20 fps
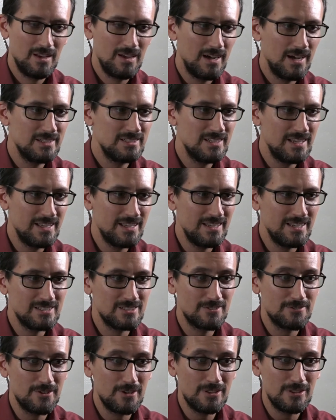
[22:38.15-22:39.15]
Isaiah is
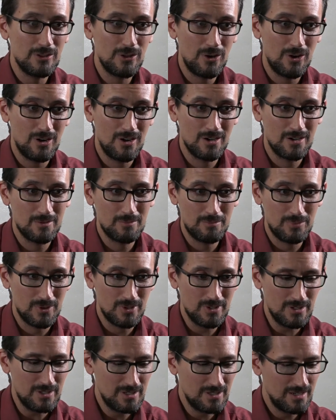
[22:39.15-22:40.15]
a very long
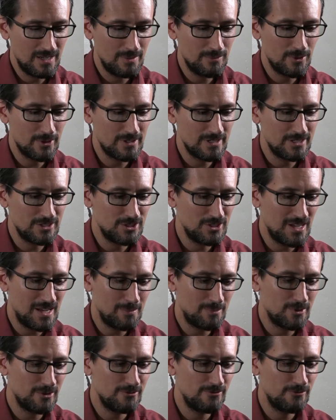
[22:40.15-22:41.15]
book. I'm looking at
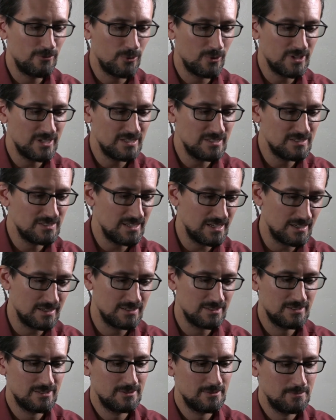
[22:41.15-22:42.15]
chapter
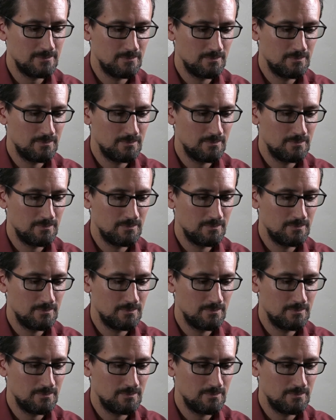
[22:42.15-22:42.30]
46.